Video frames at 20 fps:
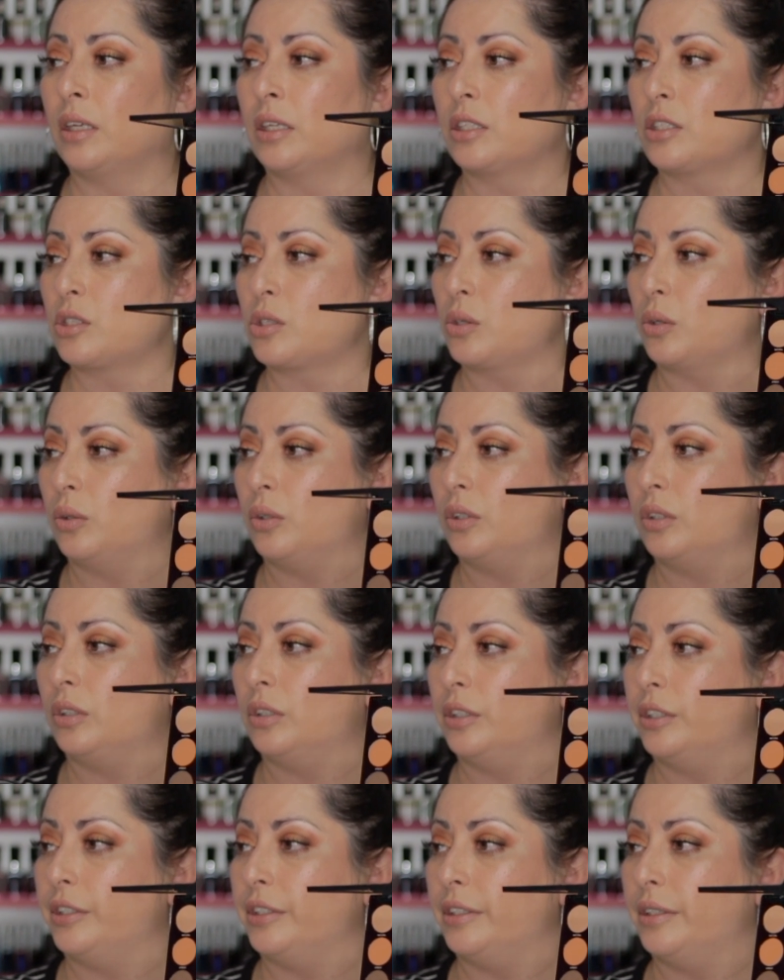So,
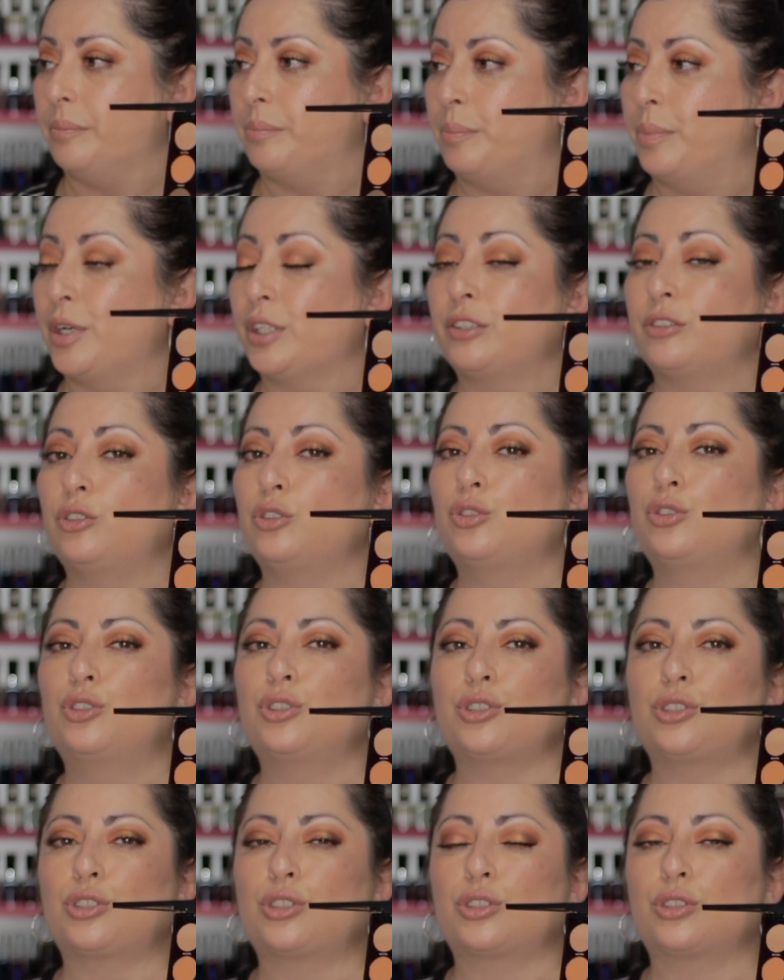but you
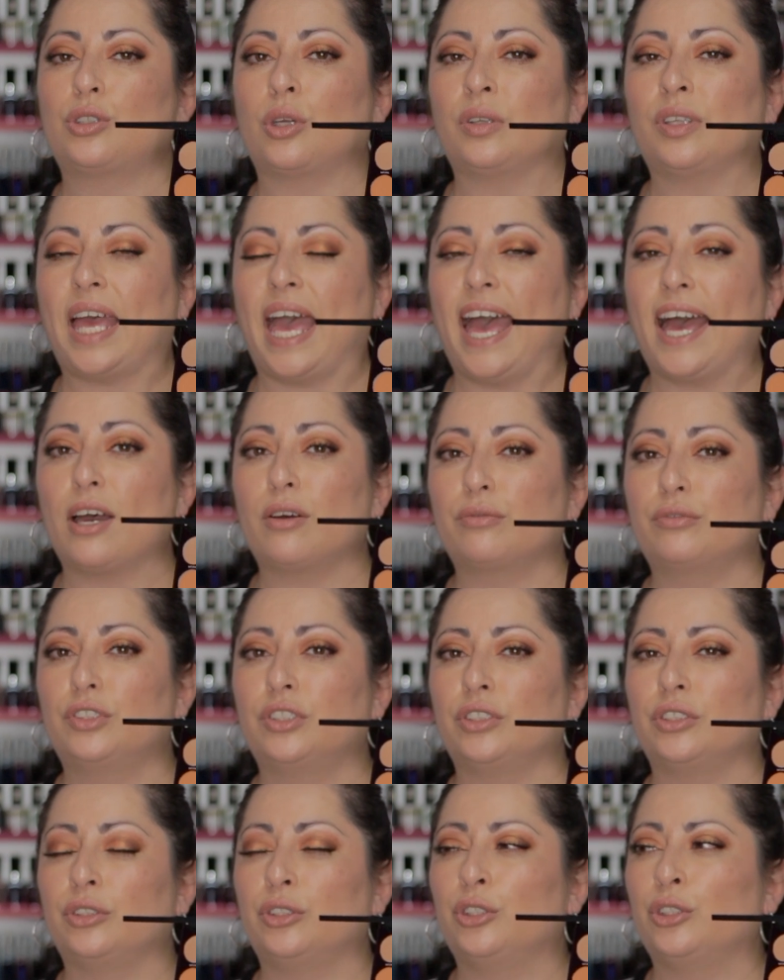just don't have
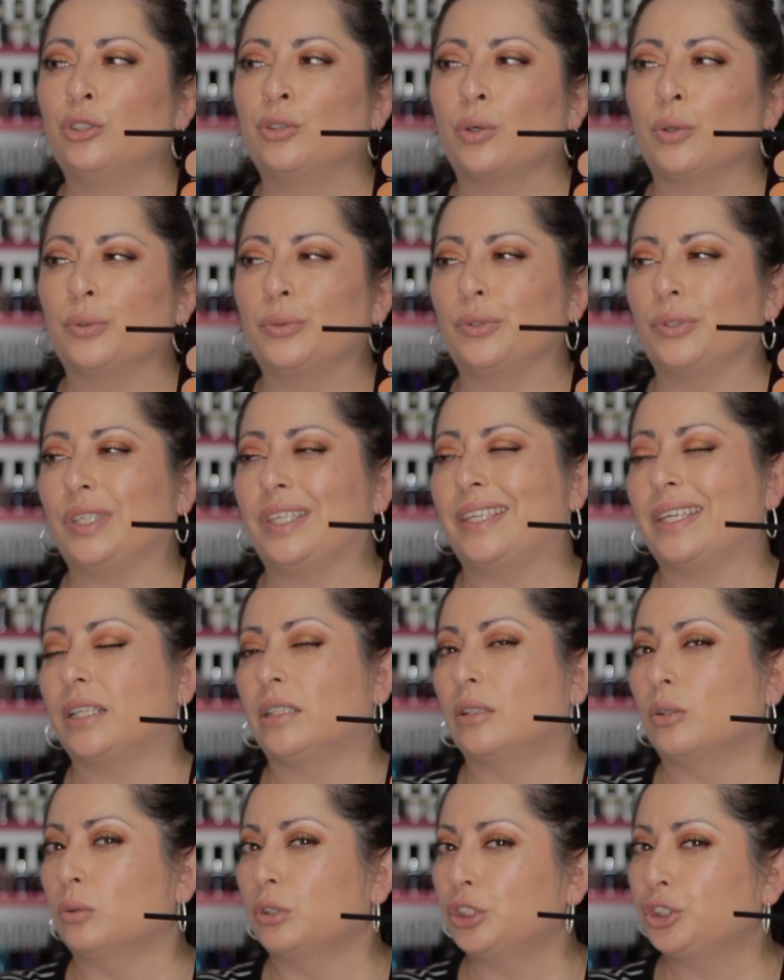the the
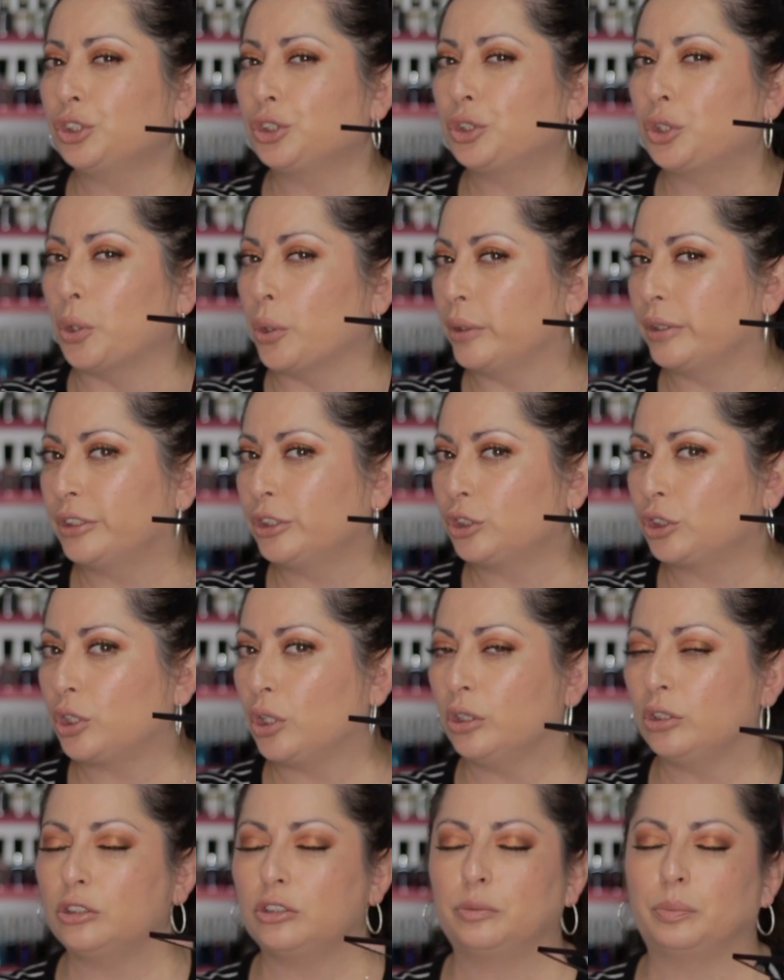yellowish goldish
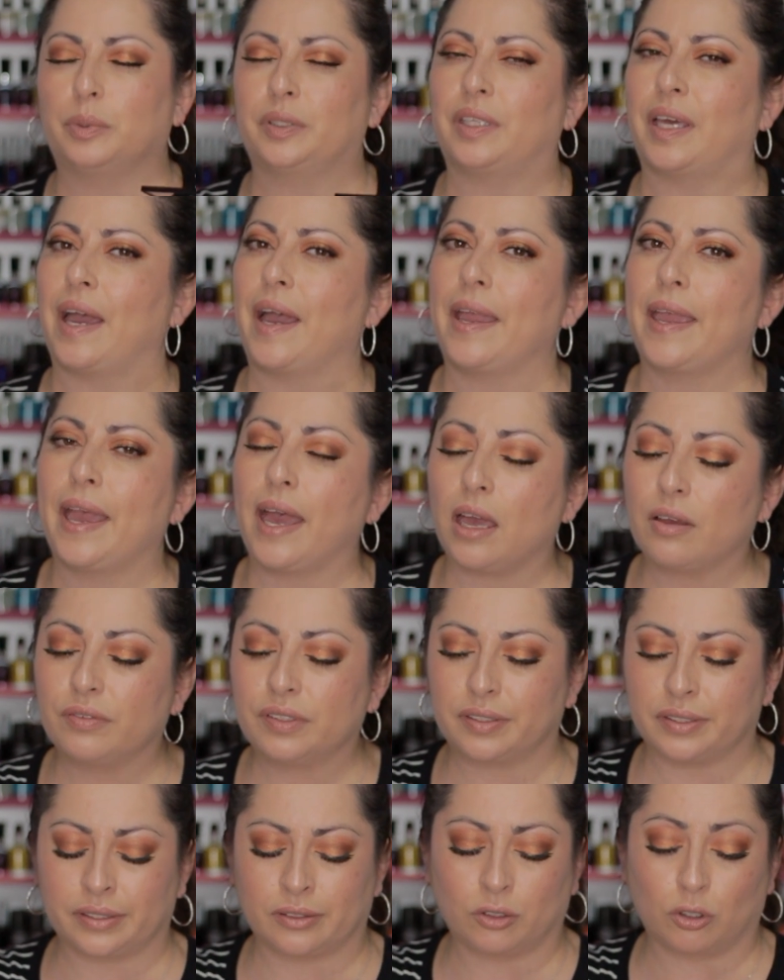colors, but I have
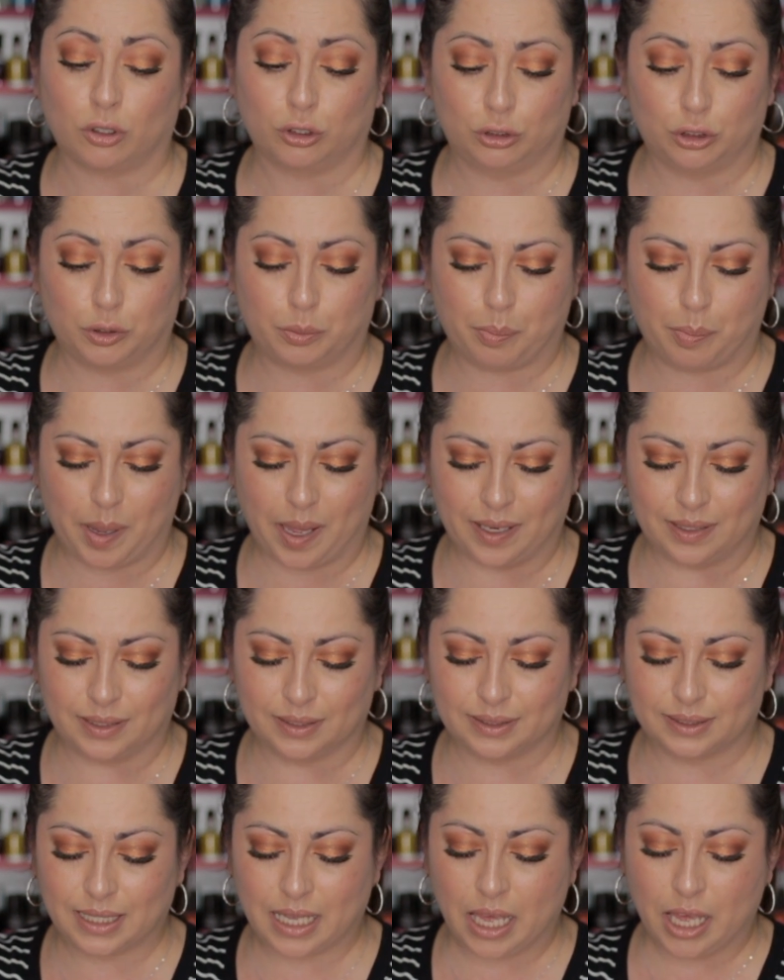it in other
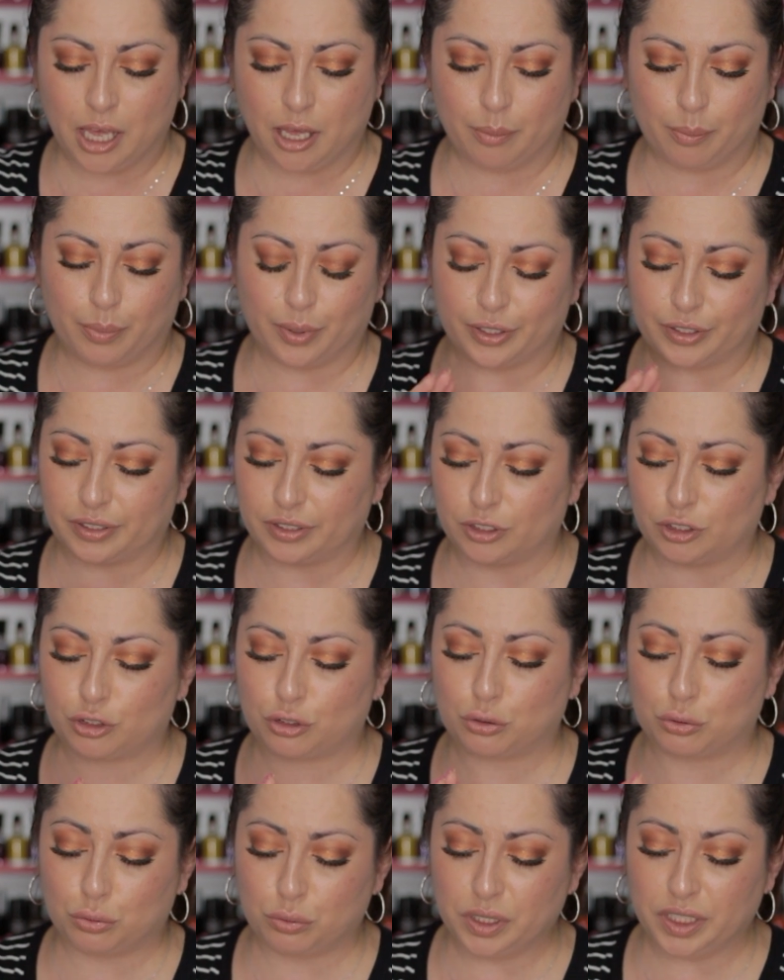palettes. But
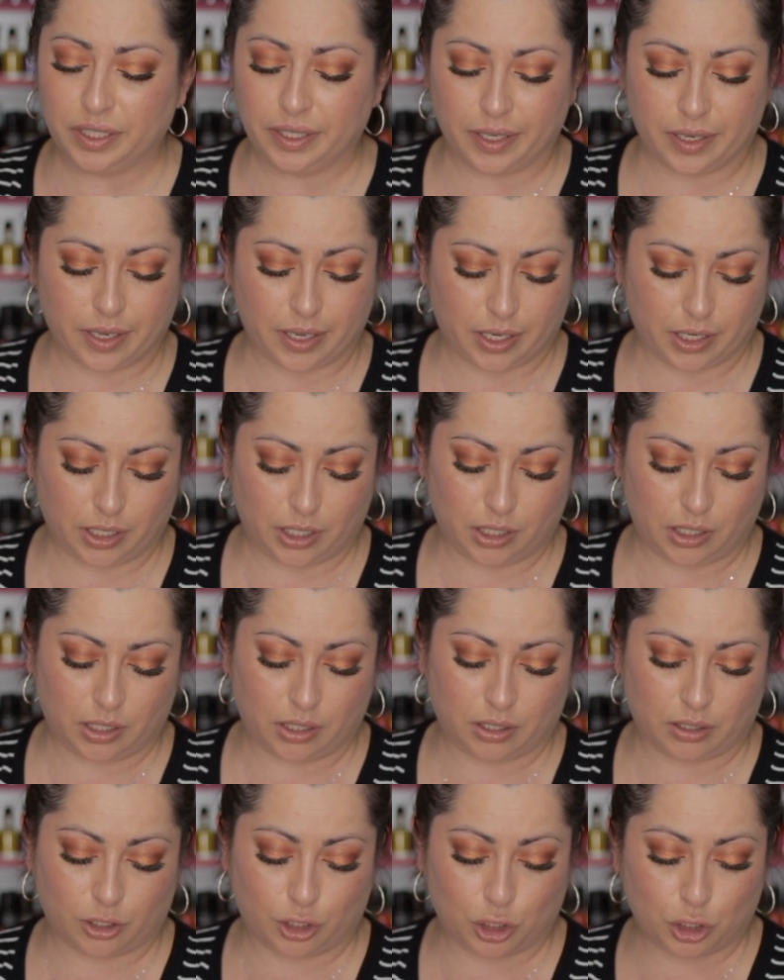it's really
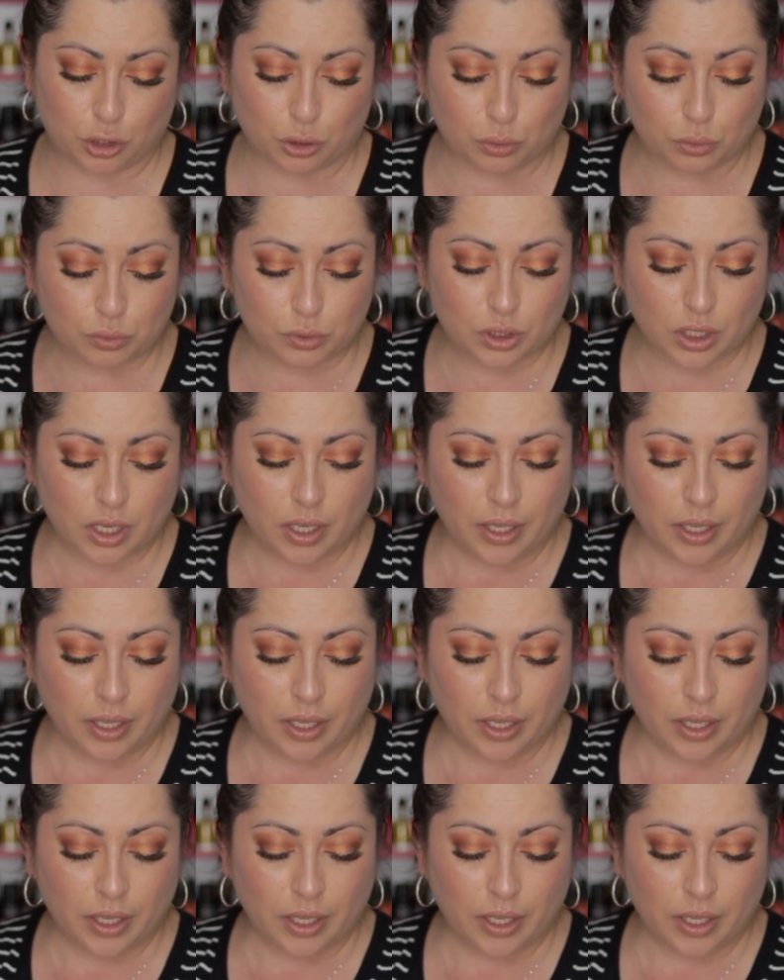cute,